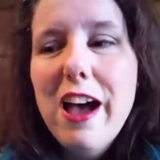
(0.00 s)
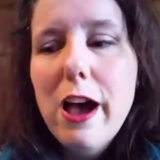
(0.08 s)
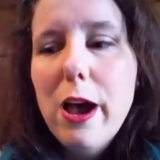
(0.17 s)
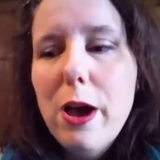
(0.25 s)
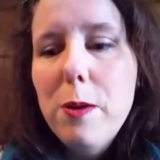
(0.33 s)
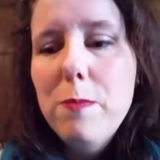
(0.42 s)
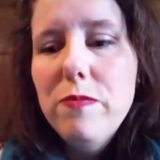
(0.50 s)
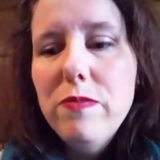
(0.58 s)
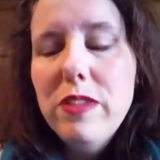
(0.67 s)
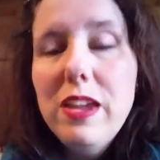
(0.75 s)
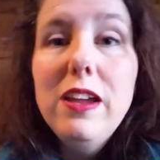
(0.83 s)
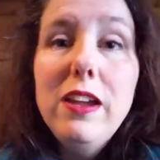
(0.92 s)

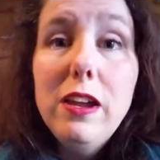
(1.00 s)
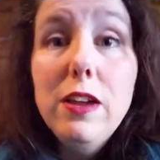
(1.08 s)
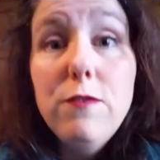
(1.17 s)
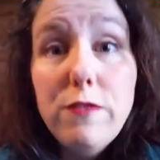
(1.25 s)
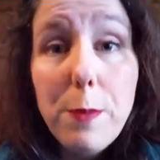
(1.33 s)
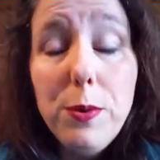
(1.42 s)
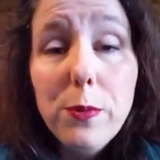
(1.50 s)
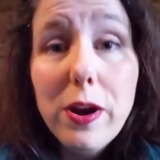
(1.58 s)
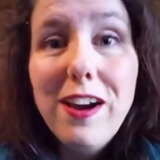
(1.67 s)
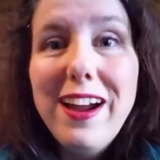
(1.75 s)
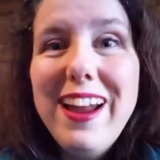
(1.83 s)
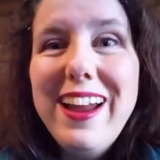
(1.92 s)
in
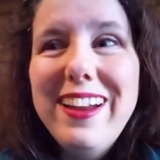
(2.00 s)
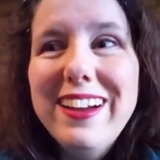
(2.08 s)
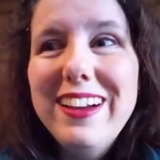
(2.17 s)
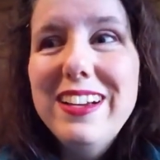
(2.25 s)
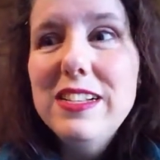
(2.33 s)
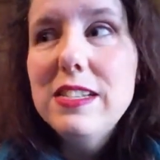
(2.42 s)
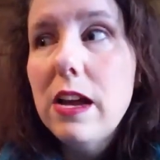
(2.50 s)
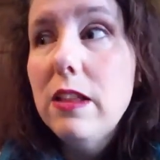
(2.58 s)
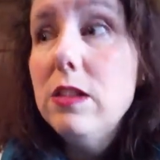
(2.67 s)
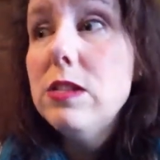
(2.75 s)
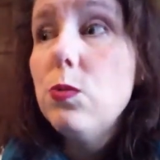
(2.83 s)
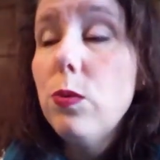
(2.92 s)
February, and
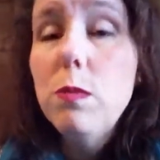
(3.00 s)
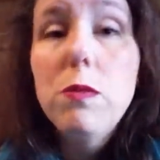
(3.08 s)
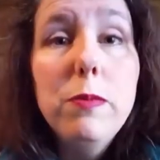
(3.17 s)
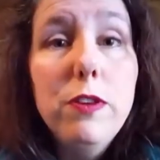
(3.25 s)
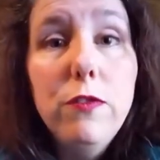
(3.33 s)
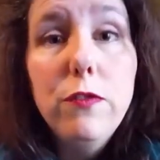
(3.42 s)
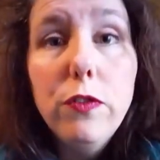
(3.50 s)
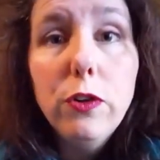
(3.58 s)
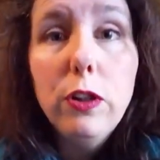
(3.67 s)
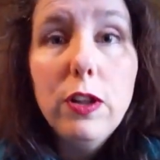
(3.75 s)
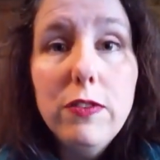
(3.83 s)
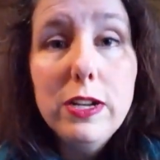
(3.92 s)
this room will be
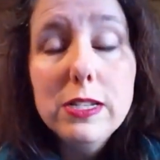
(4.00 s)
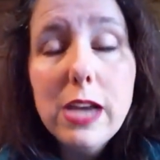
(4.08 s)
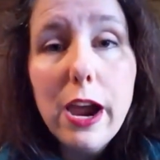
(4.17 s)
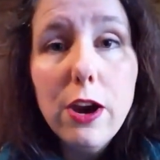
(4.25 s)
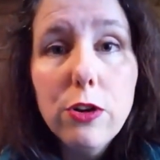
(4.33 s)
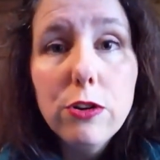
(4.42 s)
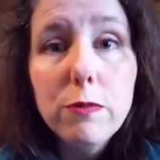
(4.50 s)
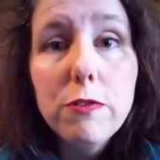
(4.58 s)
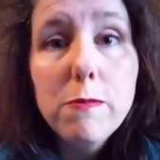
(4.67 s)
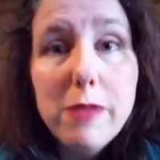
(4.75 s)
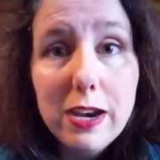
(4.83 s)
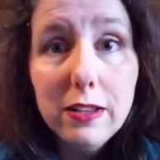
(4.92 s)
full of an entire group
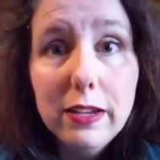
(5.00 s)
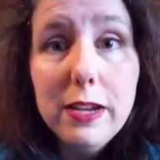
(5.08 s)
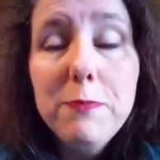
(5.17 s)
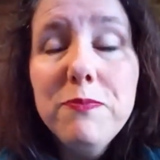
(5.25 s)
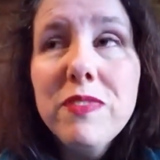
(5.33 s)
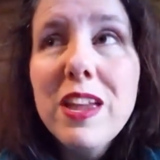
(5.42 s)
from Italy,